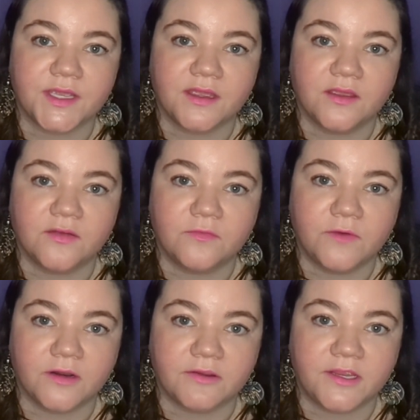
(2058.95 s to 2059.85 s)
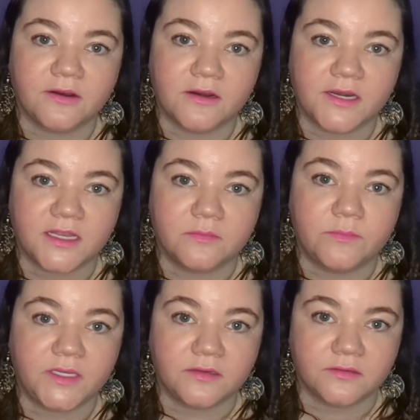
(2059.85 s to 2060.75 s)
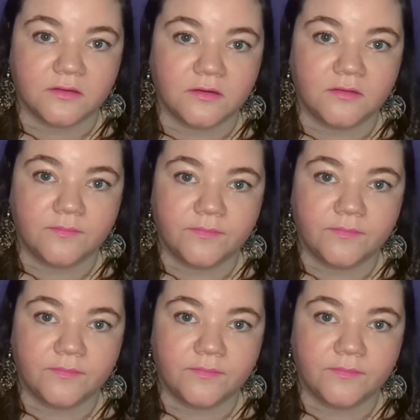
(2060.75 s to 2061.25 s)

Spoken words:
of where Kieran had beaten her.